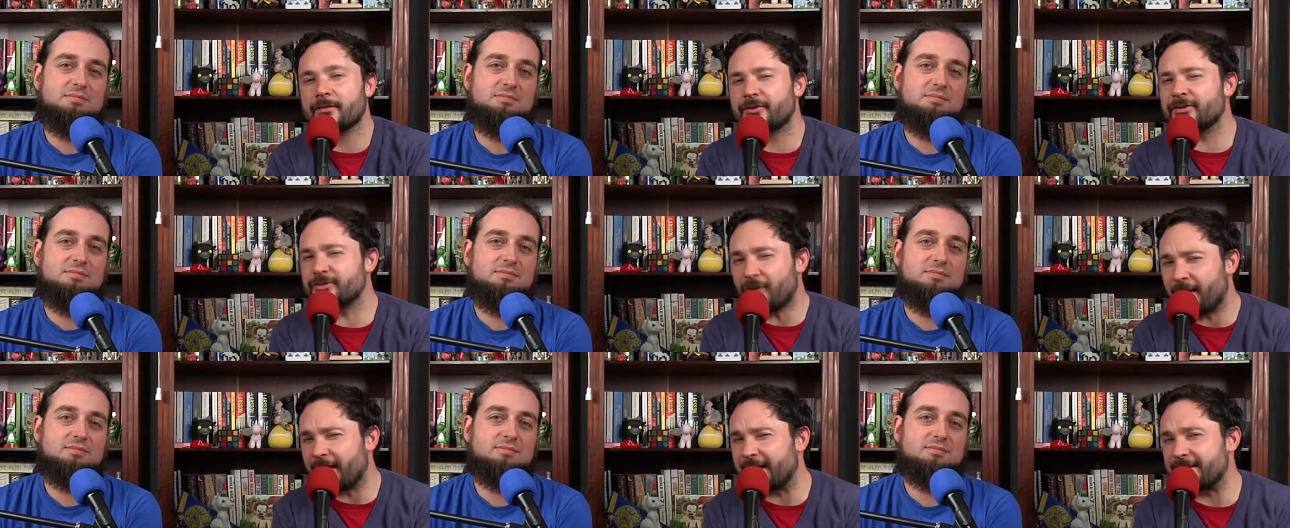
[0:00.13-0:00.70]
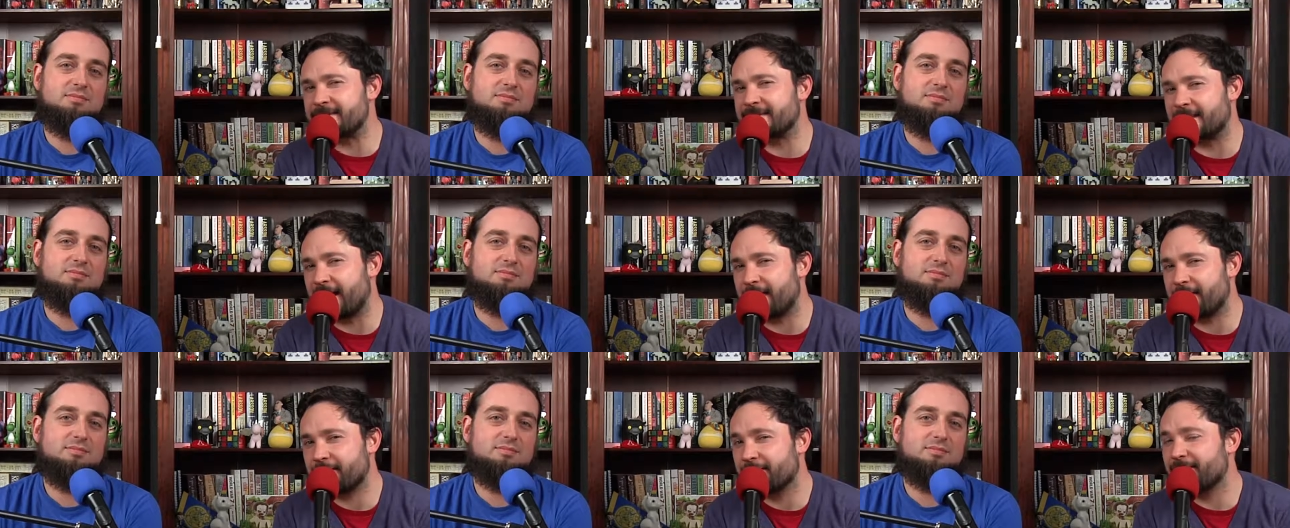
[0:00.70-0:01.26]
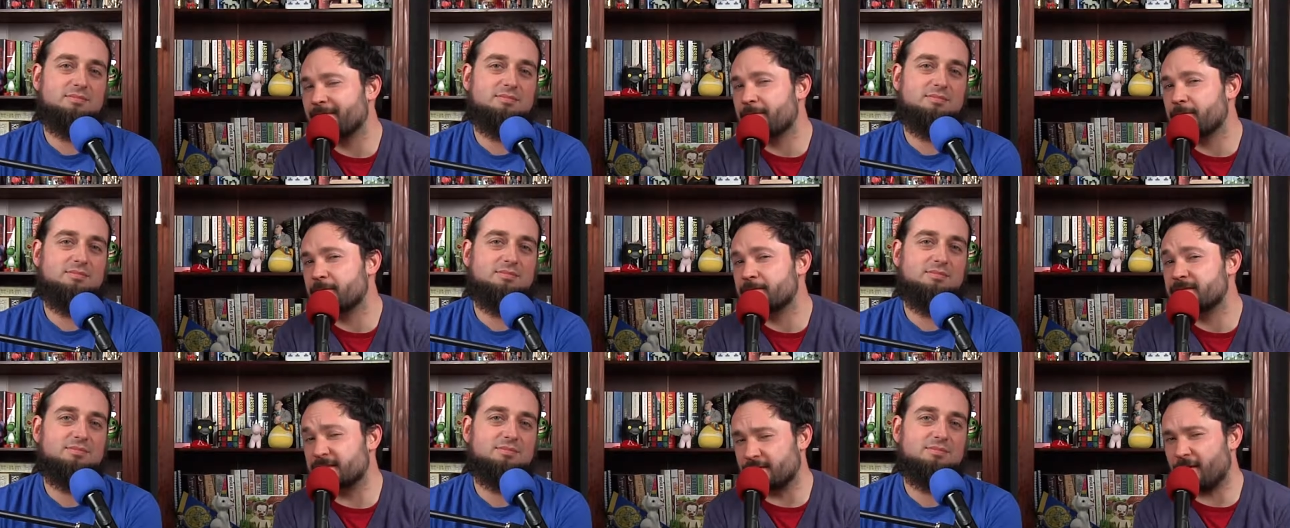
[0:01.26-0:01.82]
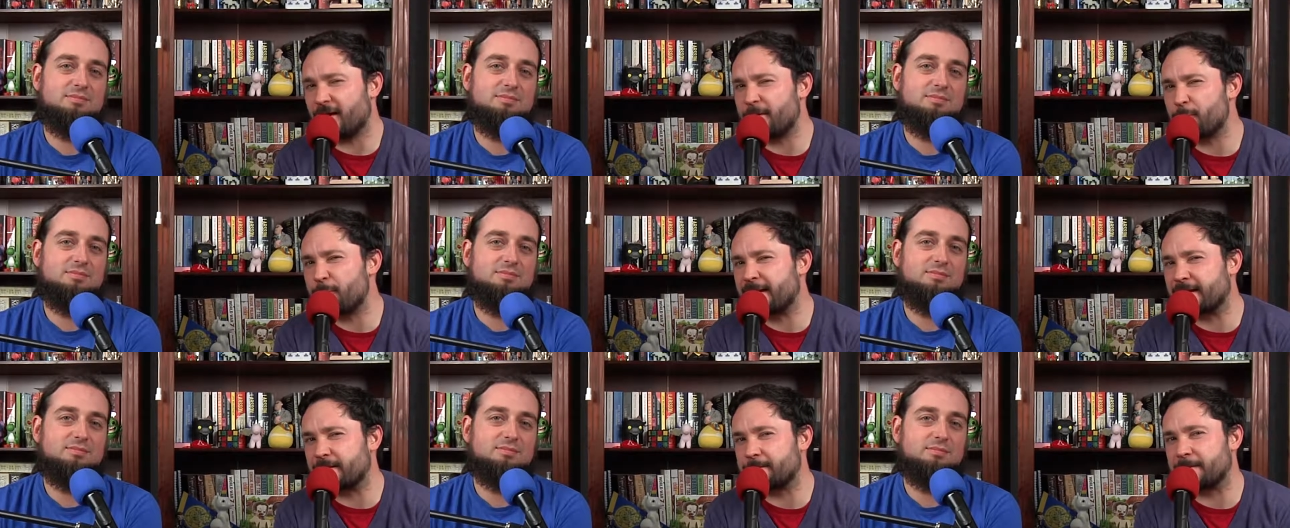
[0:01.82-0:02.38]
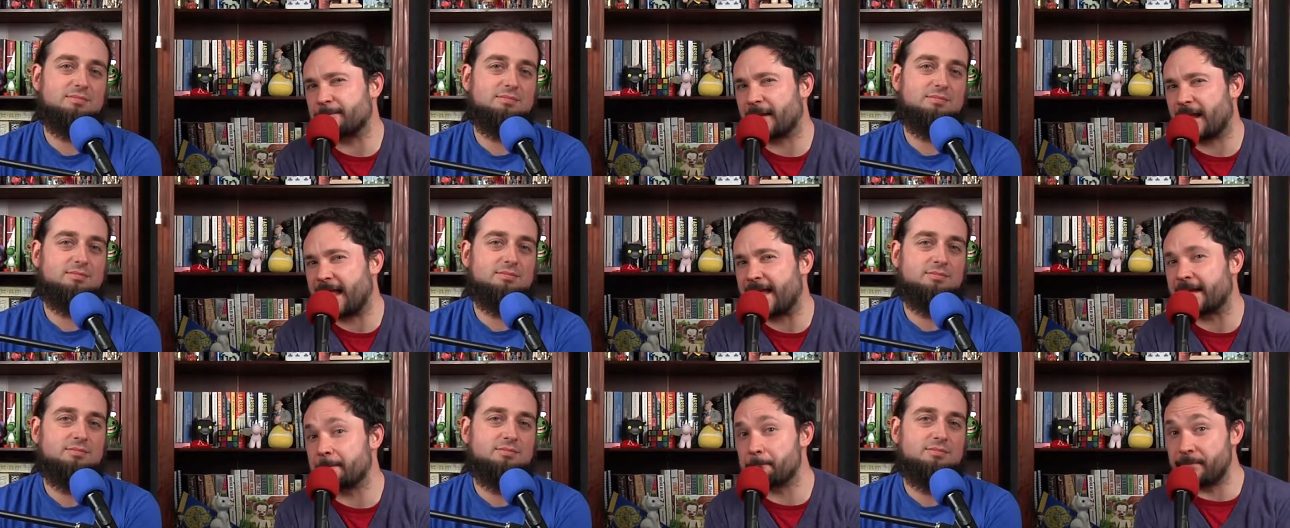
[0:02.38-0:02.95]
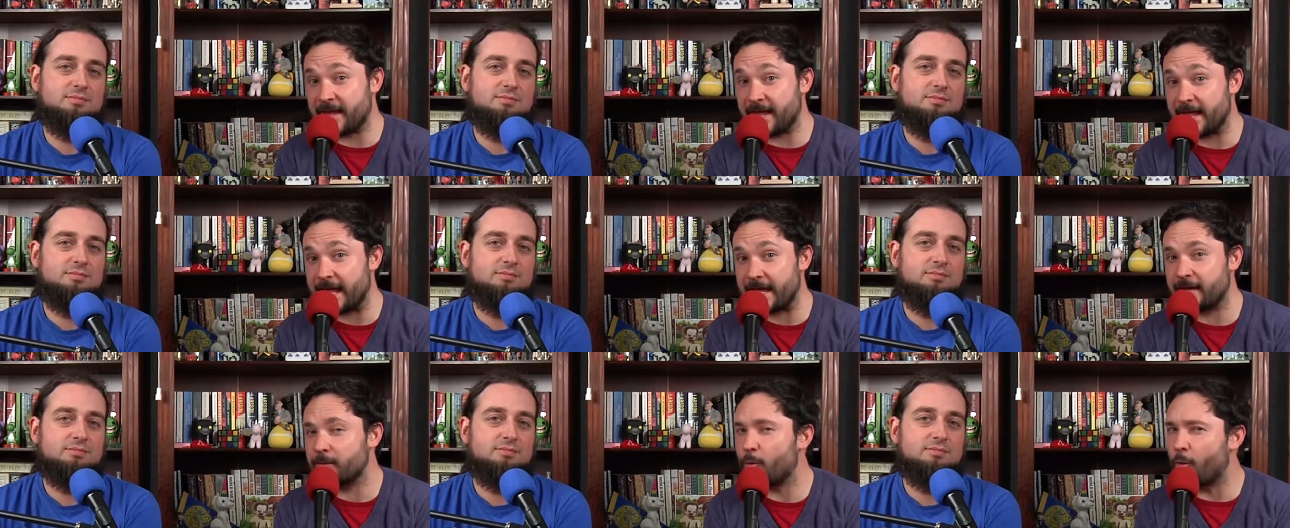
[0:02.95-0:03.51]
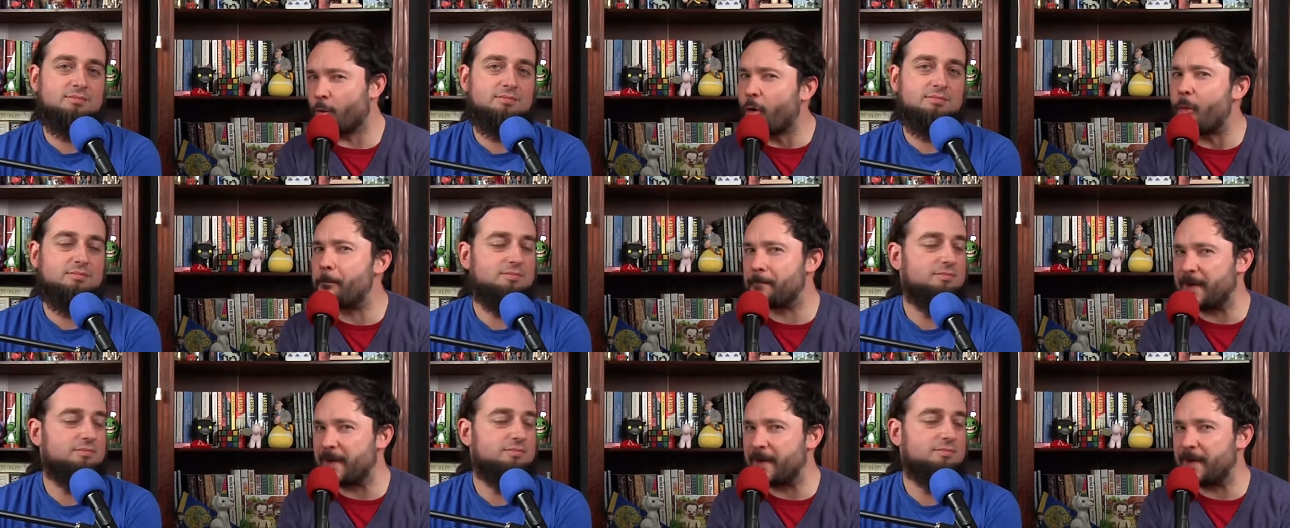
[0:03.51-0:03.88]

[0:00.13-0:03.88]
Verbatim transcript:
Speaker 1: Goodnight Internet. Tonight we're going to be playing Beer or